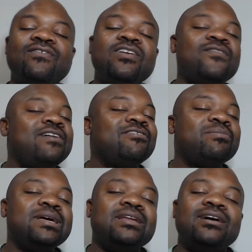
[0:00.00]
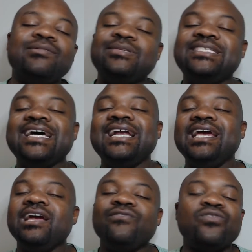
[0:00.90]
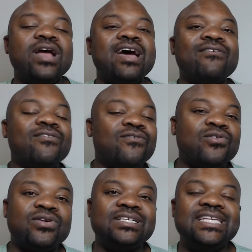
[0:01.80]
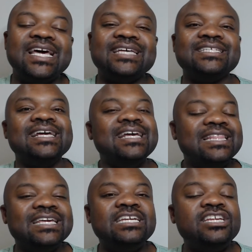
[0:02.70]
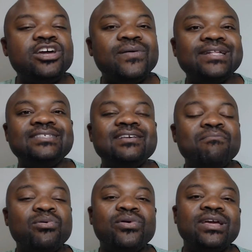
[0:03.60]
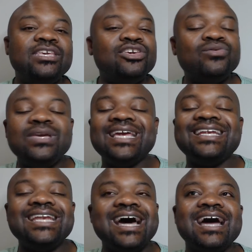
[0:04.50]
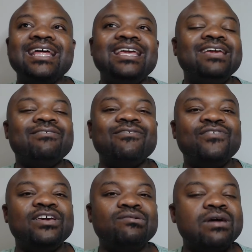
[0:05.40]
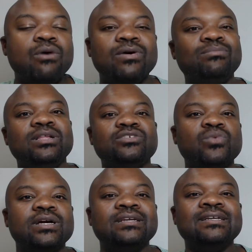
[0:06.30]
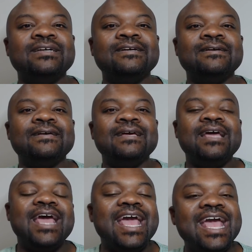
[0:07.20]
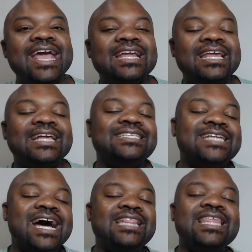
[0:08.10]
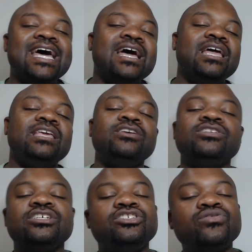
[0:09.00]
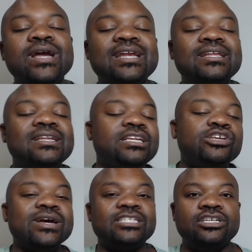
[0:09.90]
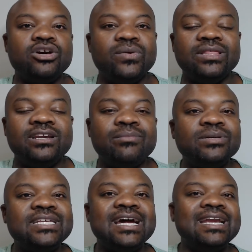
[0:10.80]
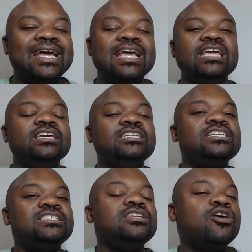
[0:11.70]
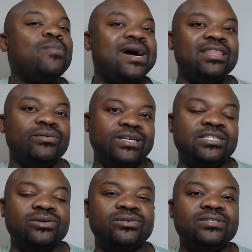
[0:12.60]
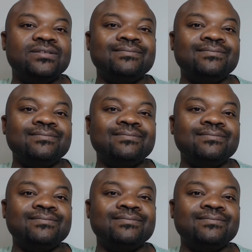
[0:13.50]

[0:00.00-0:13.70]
you've ever been up studying forever for a test, then you know at some point you cannot even figure out one plus one. And it's not that you just drain it and you actually know where the number's at, you just know by the results.